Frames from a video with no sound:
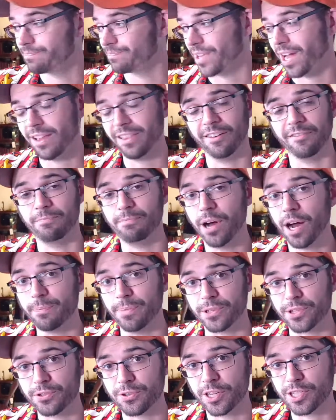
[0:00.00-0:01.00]
I love
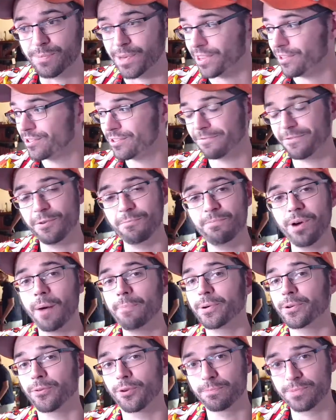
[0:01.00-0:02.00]
puppets, trust me. There's a few
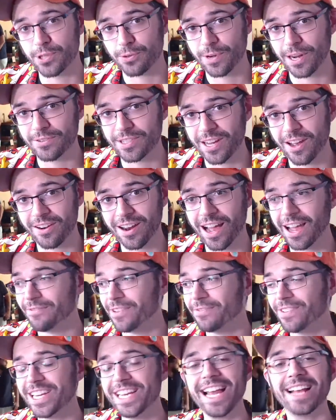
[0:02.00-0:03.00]
puppet groups around town
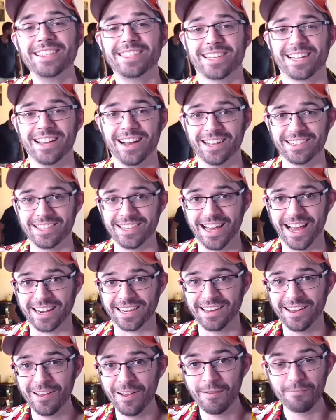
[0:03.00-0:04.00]
I've even yet to
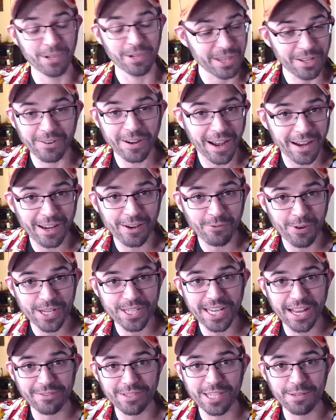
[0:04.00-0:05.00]
contact. But they're not going to
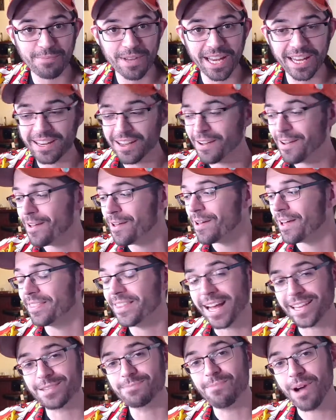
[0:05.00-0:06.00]
reach out to me, and
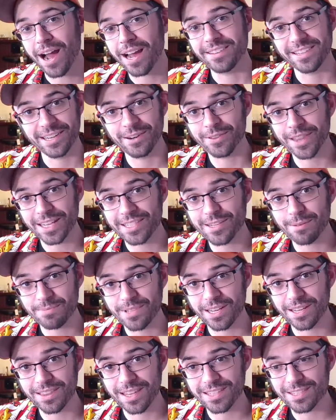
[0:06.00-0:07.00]
that's my,
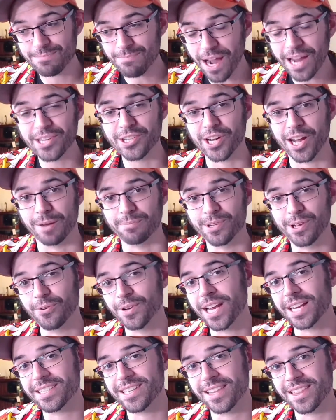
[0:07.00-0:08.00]
that's my job to go
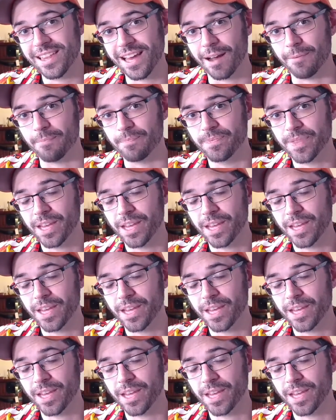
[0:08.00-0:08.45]
get to them.